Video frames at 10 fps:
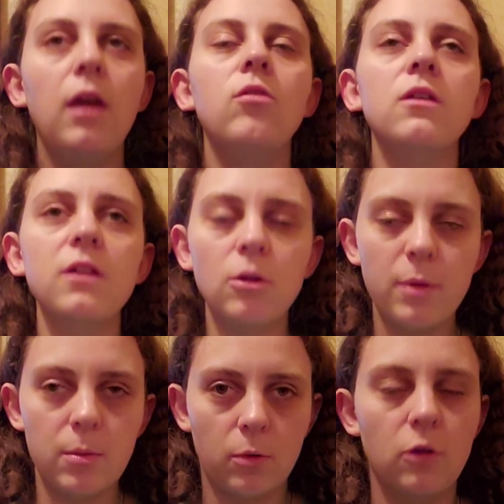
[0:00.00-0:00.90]
It was a little
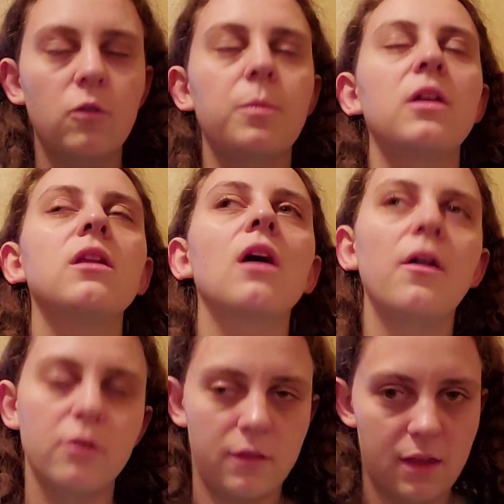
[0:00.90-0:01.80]
bit burnt, but
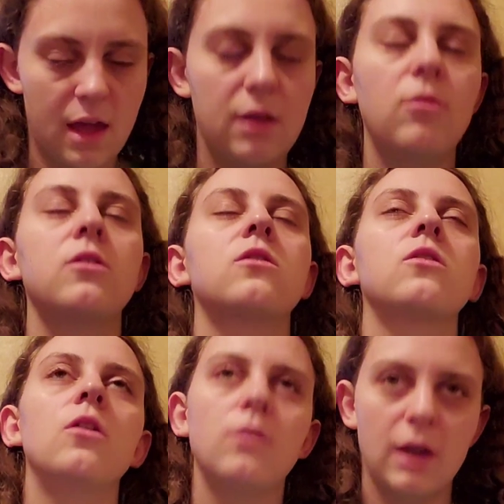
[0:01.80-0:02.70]
other than that, it
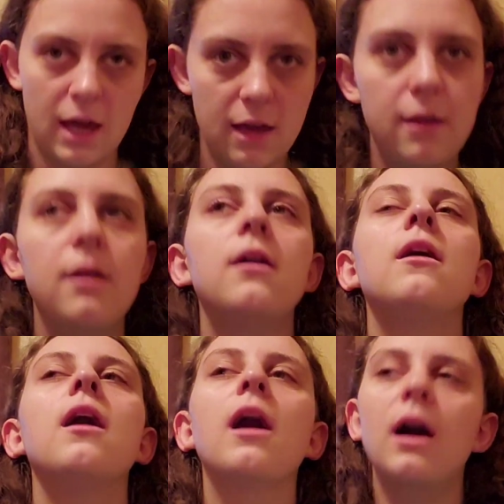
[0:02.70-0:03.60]
was okay.
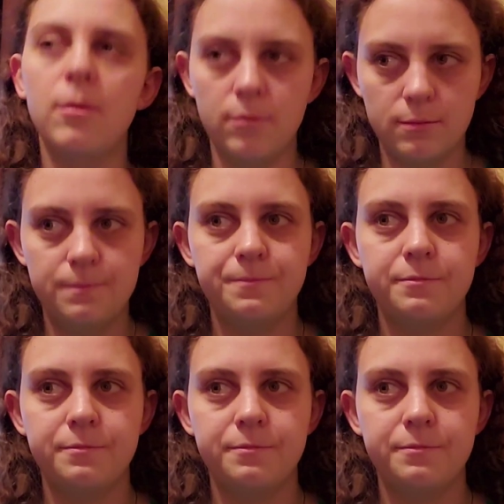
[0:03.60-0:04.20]
And